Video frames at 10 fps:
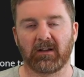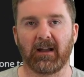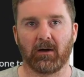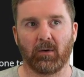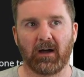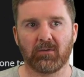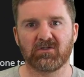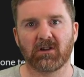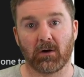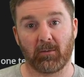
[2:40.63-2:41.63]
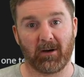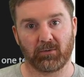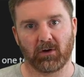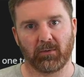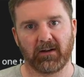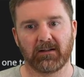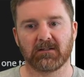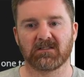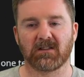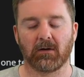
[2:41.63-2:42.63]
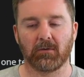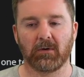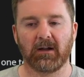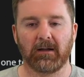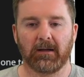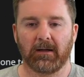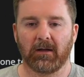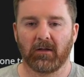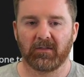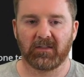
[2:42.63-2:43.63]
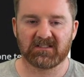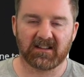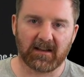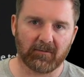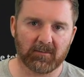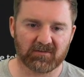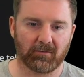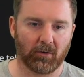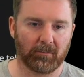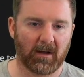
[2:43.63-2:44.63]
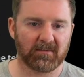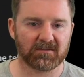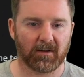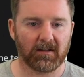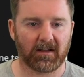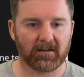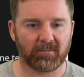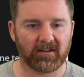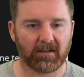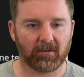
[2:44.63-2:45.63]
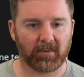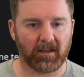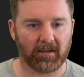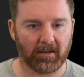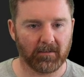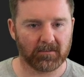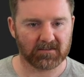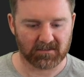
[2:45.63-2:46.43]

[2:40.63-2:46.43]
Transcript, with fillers: Now, how would you go about doing it? So there's the DevOps roadmap as well. I can bring that up here.